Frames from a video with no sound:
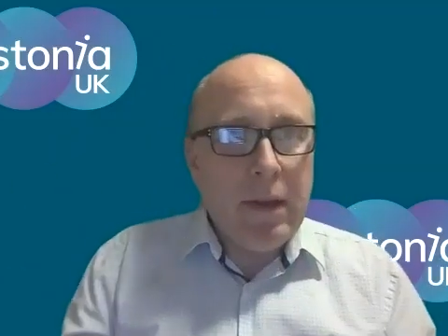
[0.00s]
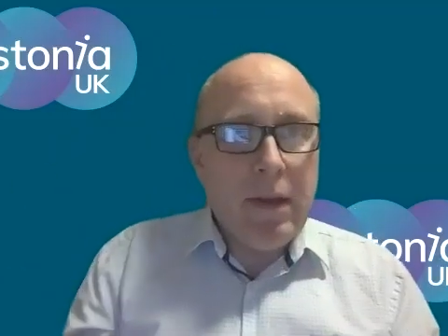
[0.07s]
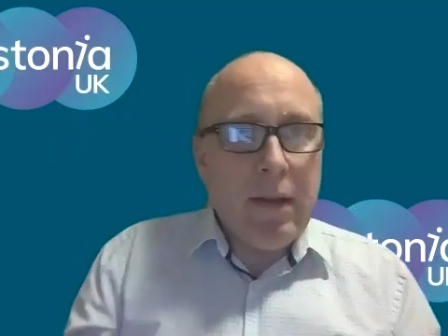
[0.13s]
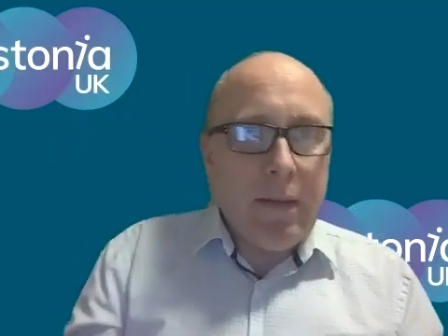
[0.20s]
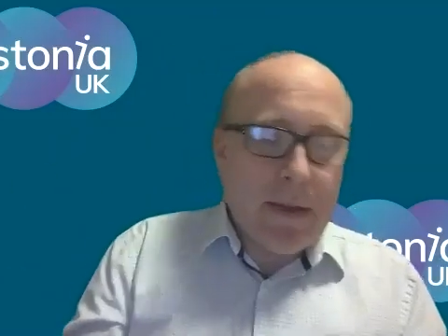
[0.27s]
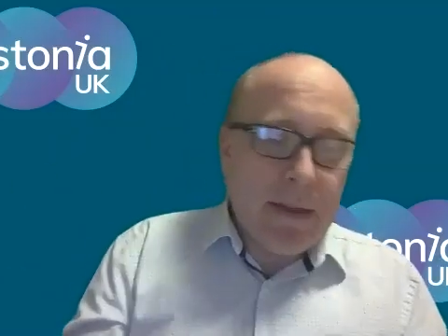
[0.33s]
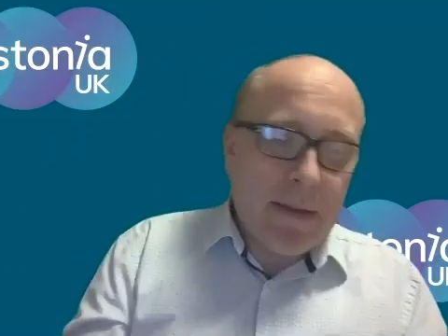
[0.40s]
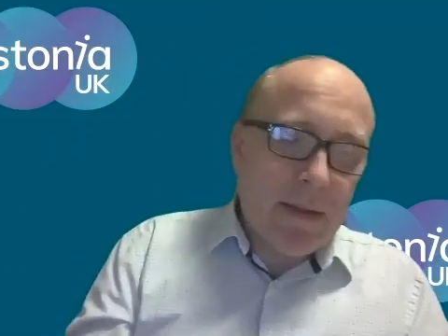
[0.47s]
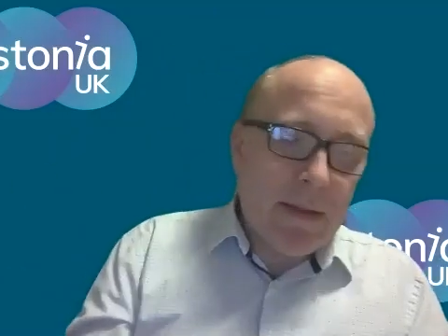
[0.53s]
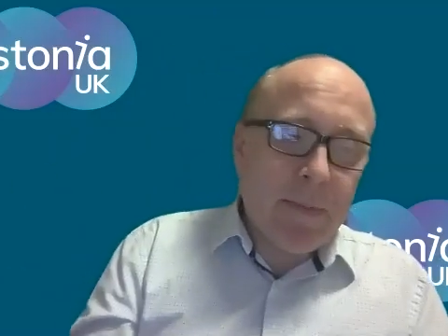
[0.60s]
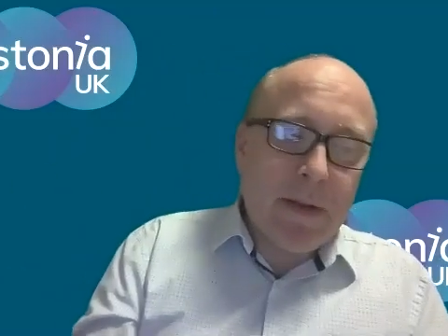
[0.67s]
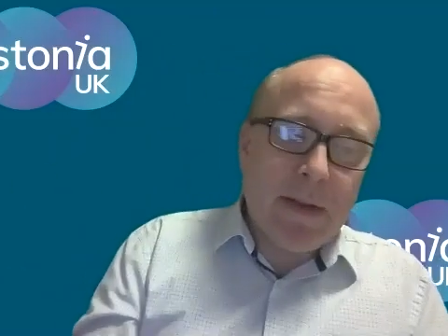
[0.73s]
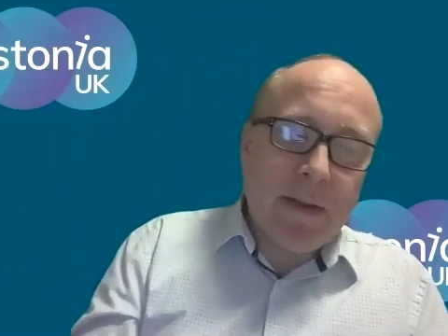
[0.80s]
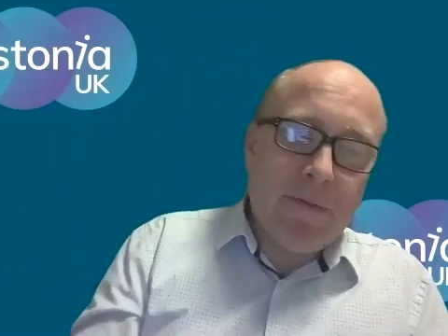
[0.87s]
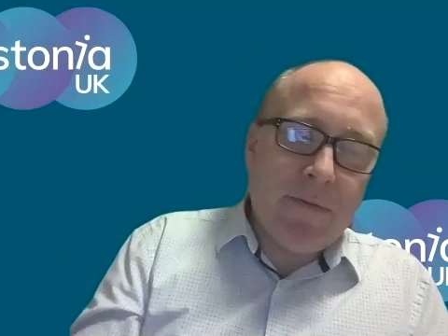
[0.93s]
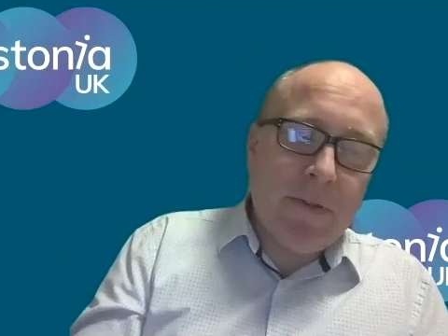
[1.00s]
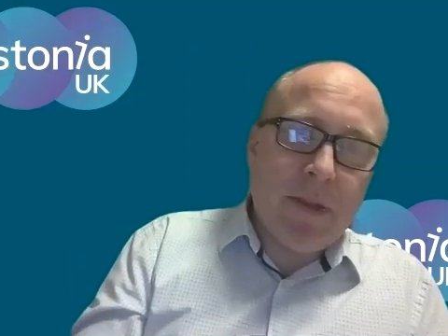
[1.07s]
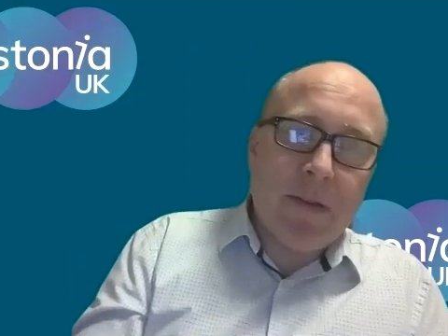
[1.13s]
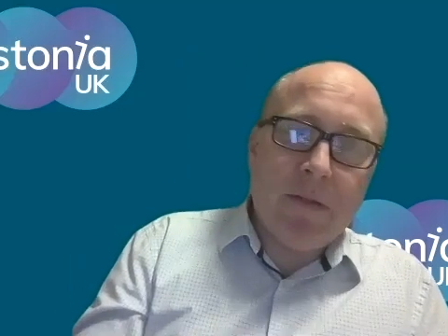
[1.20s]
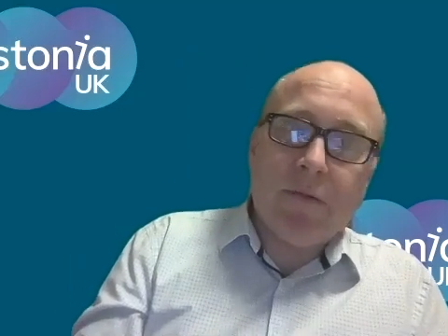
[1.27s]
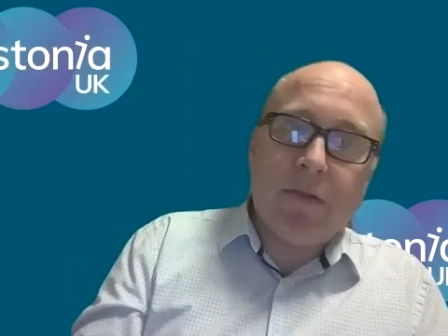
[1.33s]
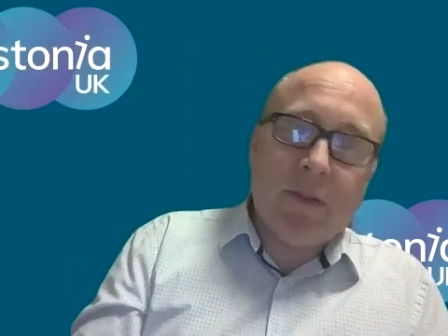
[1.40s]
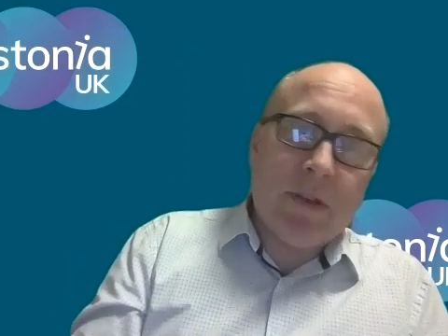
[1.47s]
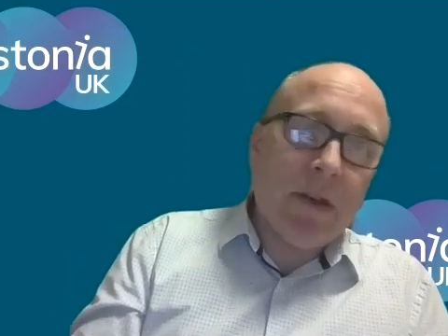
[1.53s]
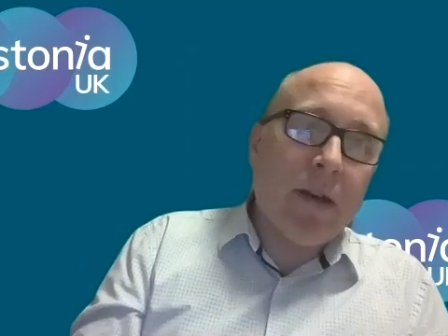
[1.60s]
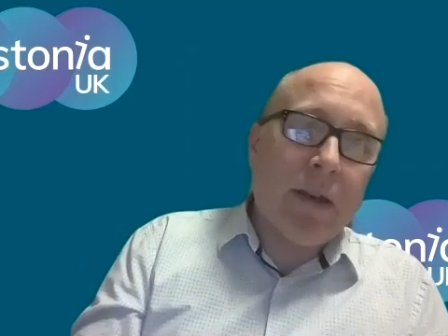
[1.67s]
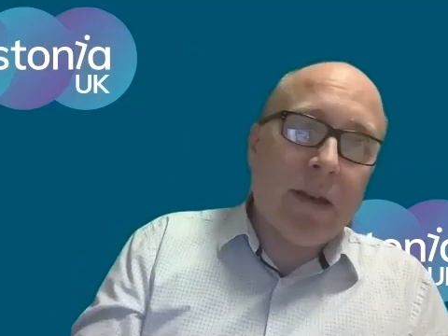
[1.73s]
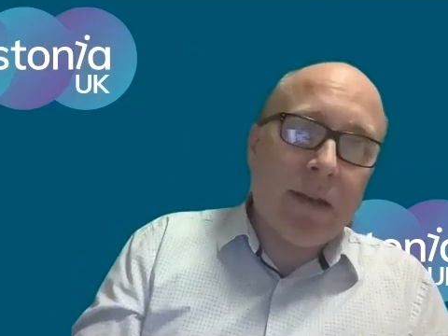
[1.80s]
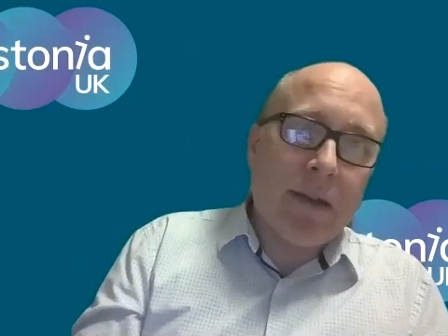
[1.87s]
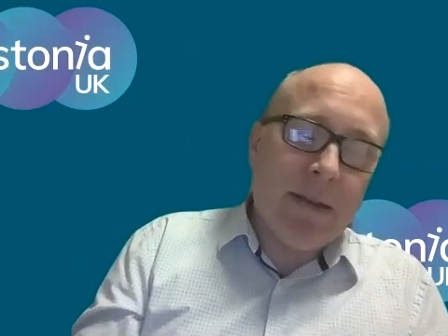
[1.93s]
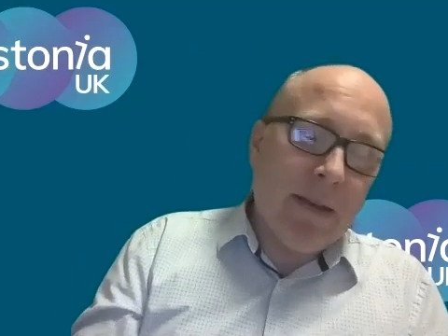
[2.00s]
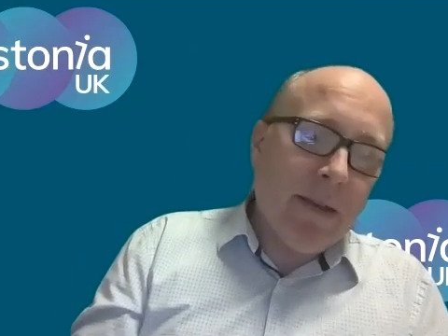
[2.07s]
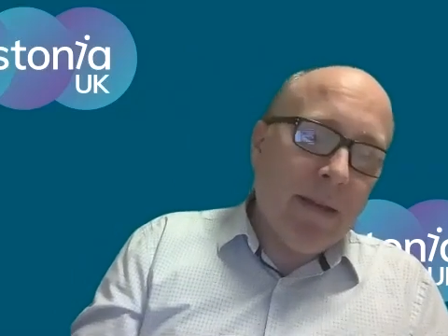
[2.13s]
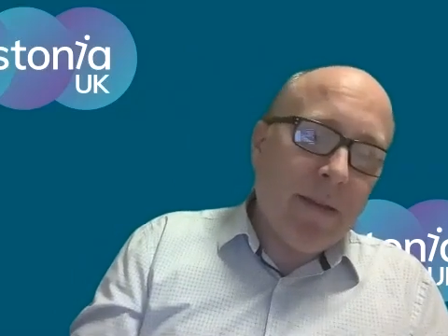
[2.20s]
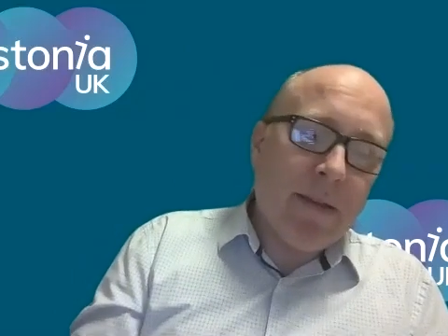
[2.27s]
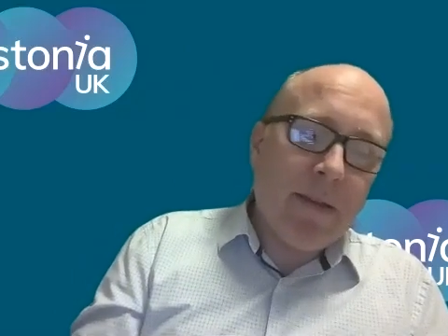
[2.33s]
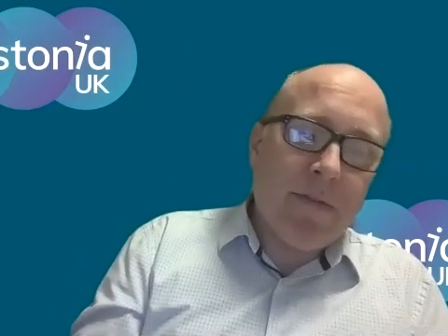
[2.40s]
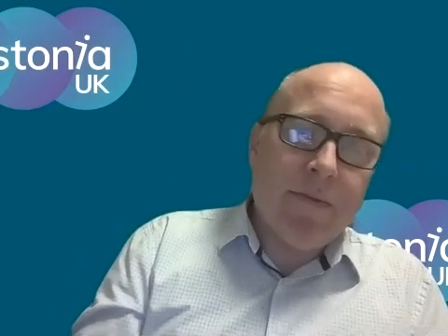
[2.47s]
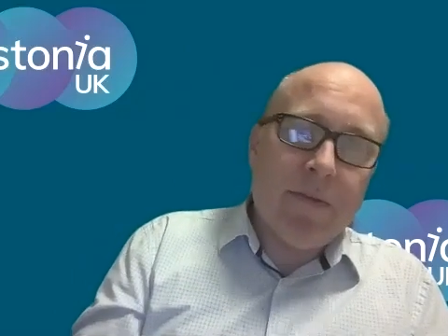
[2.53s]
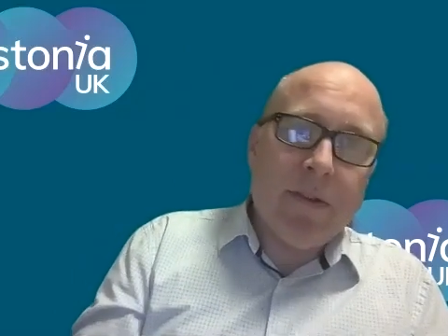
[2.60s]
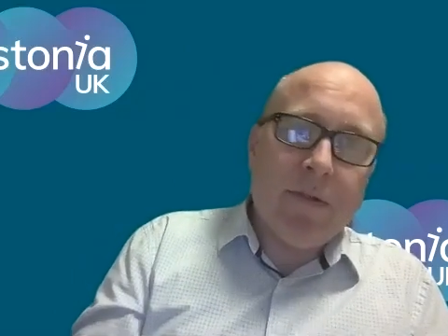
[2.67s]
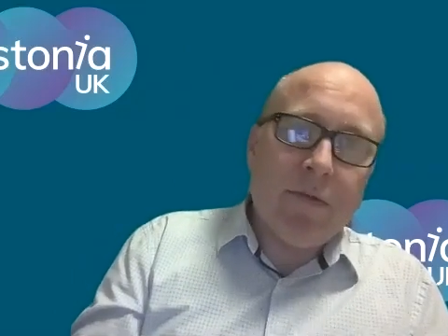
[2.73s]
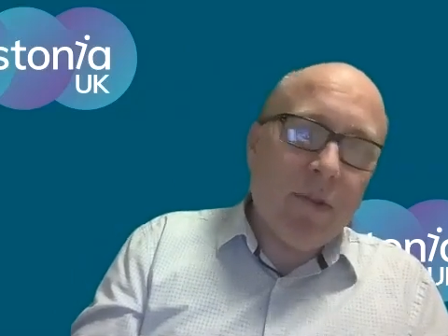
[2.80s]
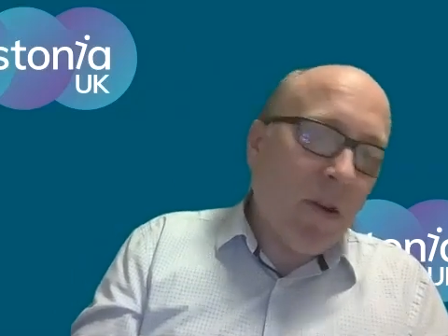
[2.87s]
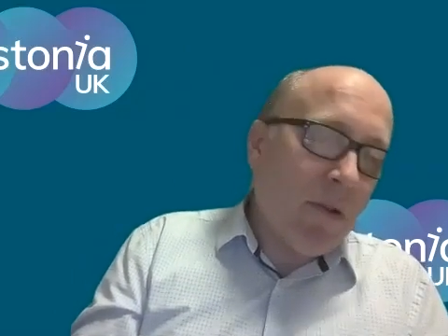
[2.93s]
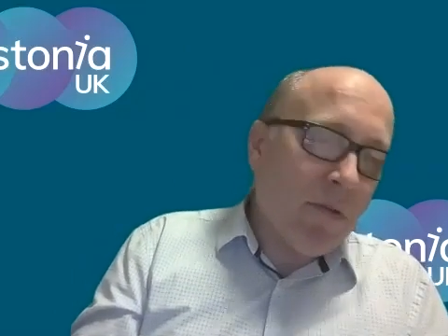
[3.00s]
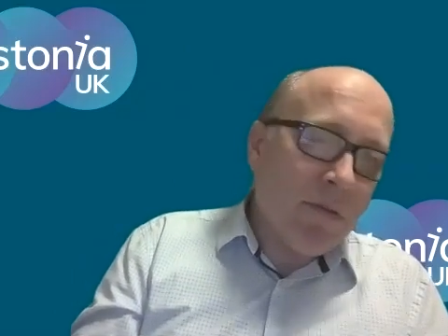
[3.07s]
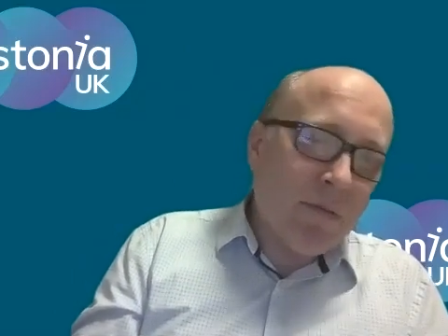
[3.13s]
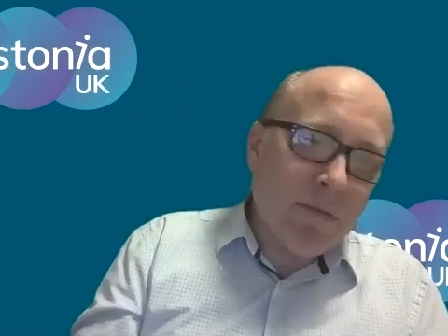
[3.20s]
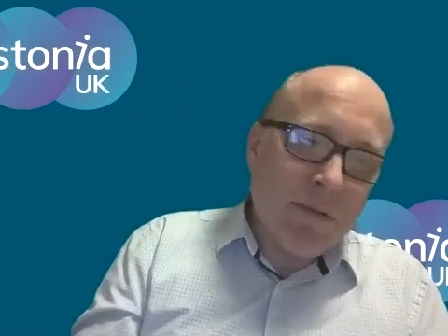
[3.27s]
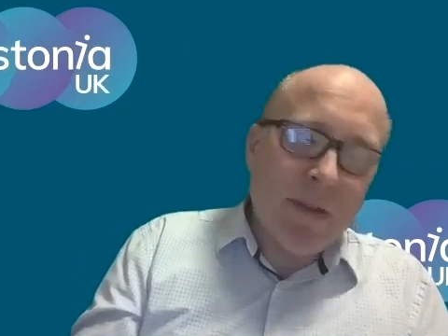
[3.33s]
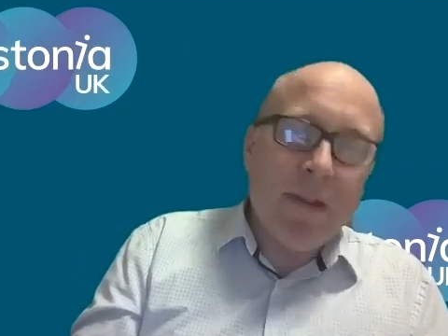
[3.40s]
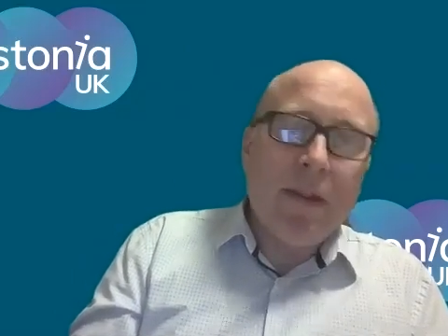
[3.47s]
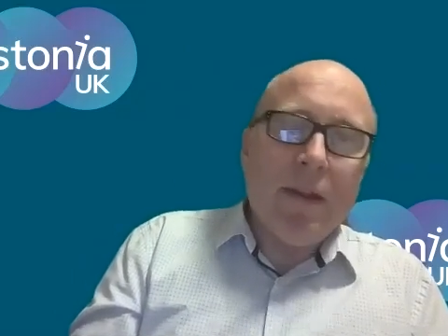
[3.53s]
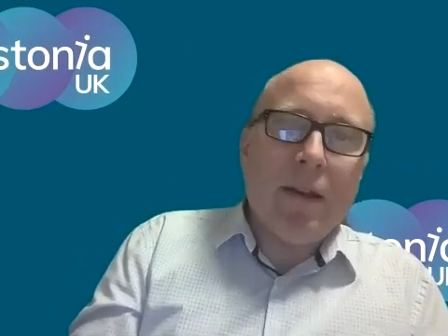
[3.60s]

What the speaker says: they typically feel tired, they feel cold,